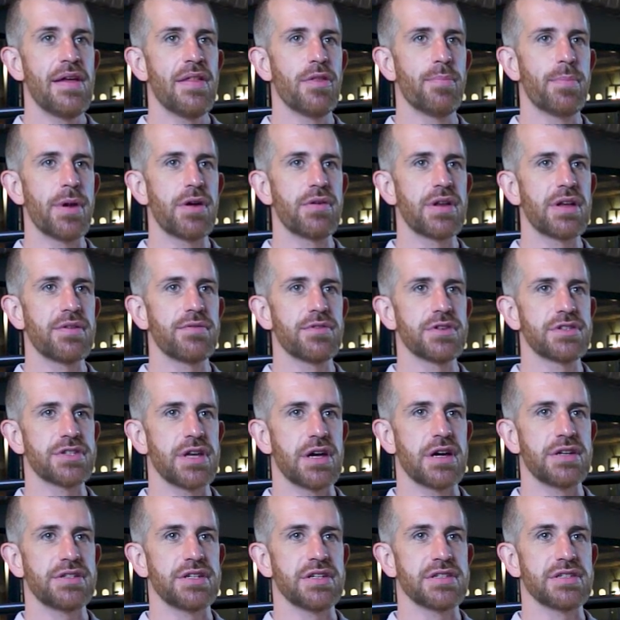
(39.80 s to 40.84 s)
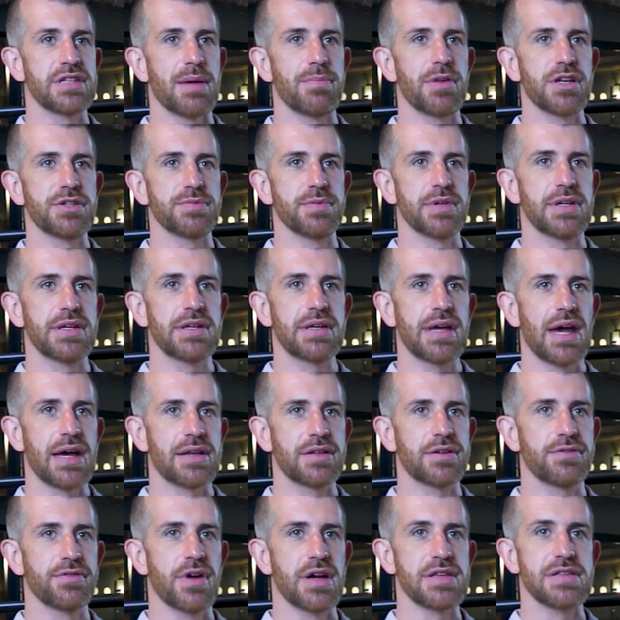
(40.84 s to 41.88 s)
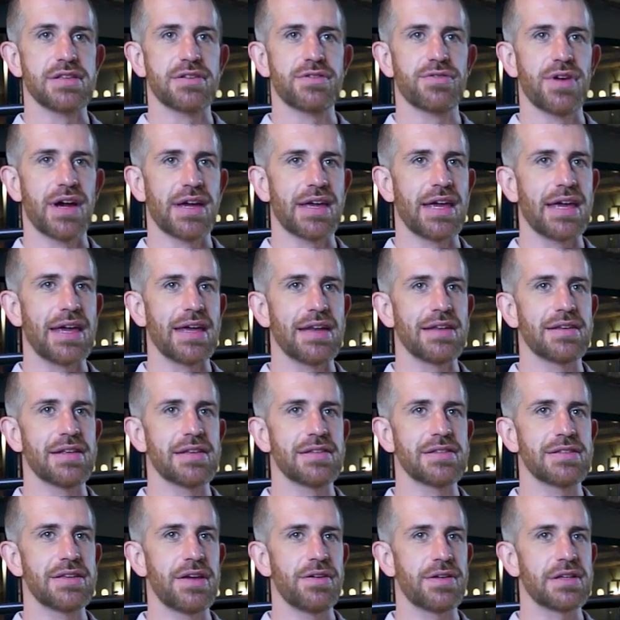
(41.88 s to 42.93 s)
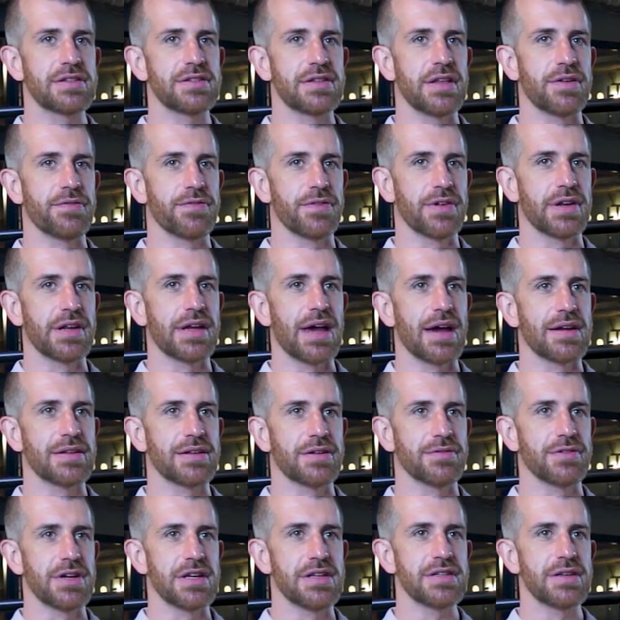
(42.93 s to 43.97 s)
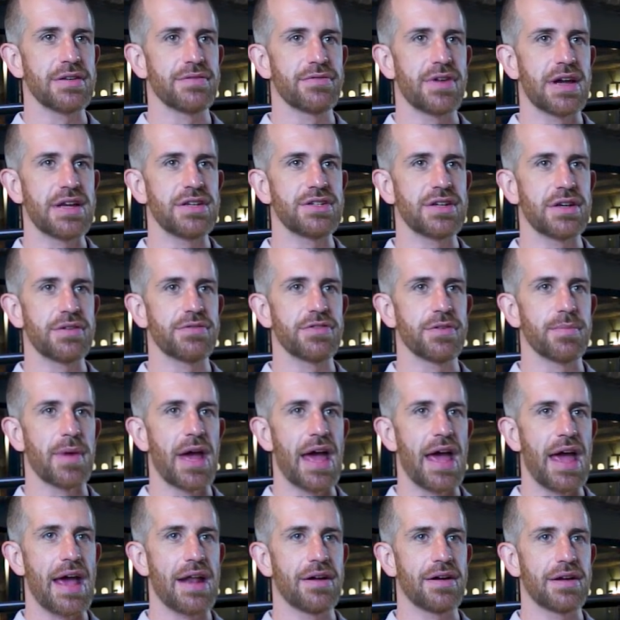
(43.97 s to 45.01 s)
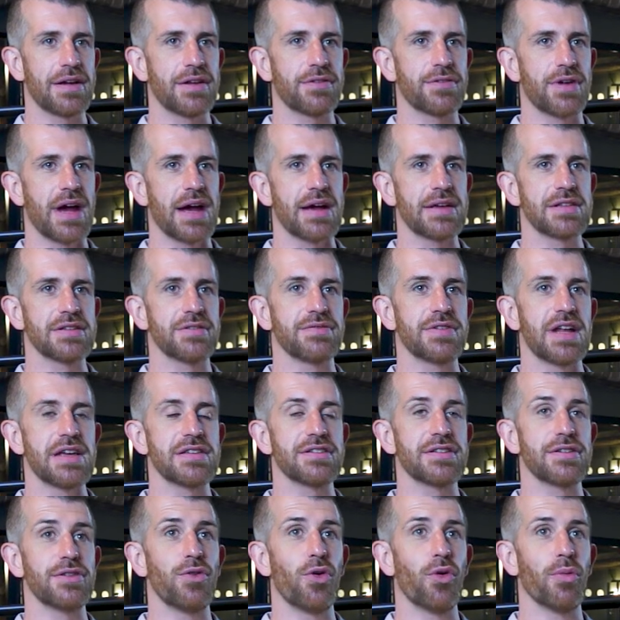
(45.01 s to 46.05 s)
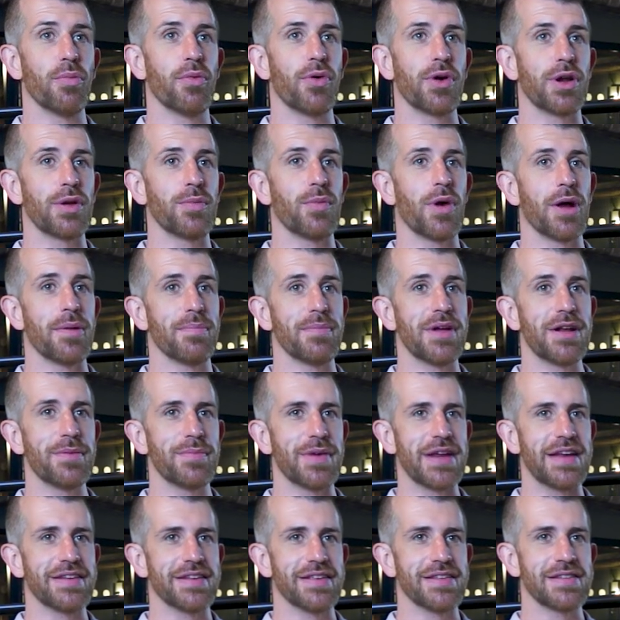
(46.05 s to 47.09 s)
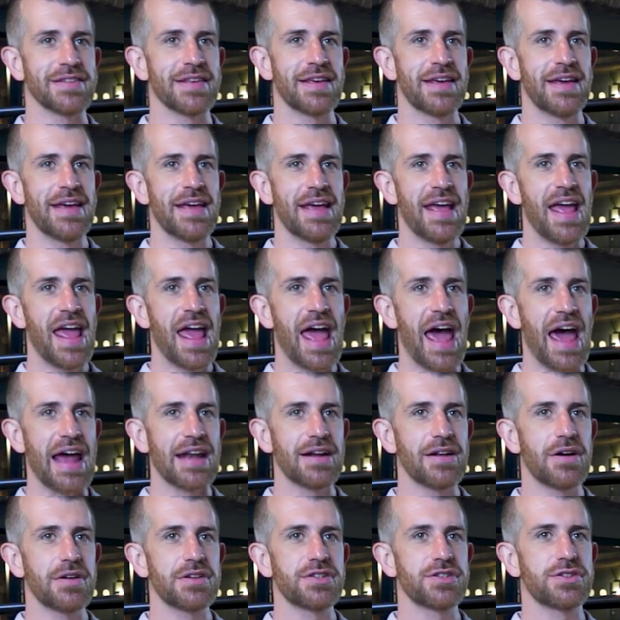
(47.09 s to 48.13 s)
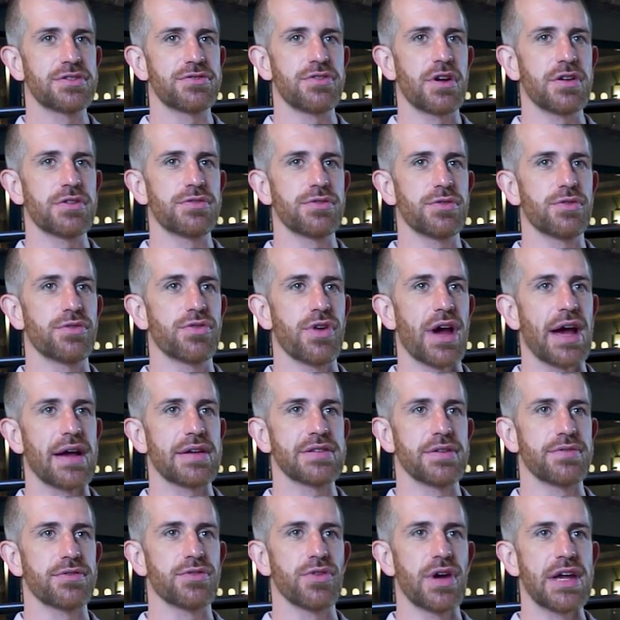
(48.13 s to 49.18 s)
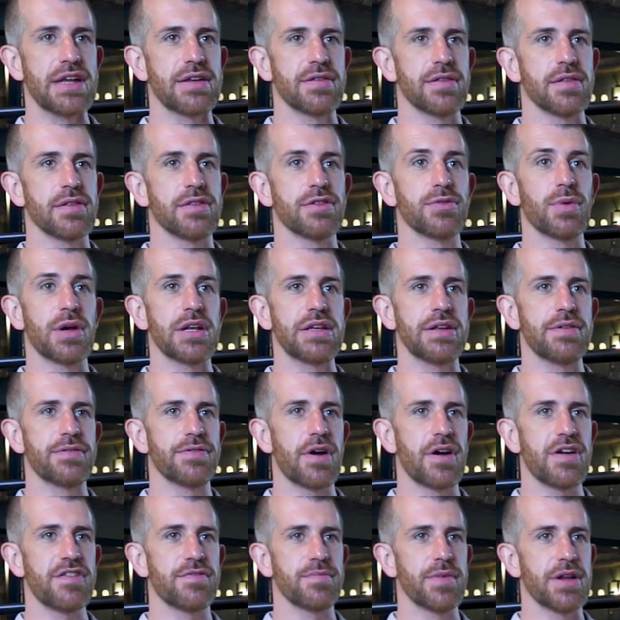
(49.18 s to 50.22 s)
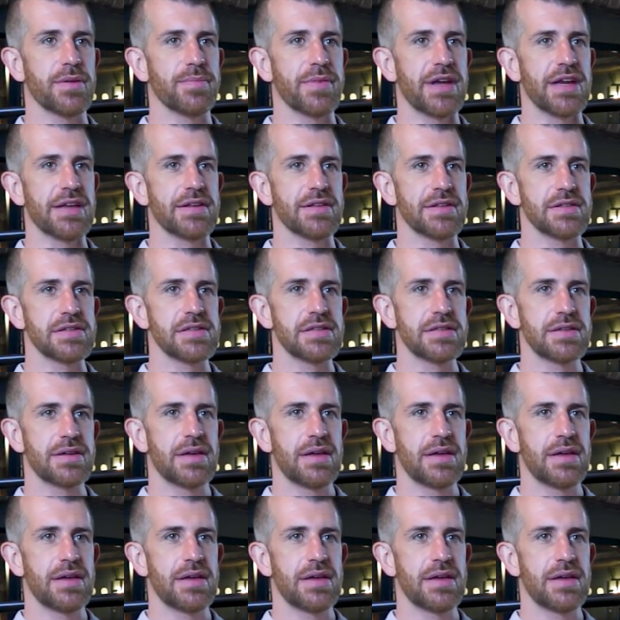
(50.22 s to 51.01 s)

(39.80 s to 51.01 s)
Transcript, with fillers: The Building Research Establishment categorises cracking into six different categories, ranging from hairline cracks of less than 0.1 mm and large structural cracks of greater than 25 mm.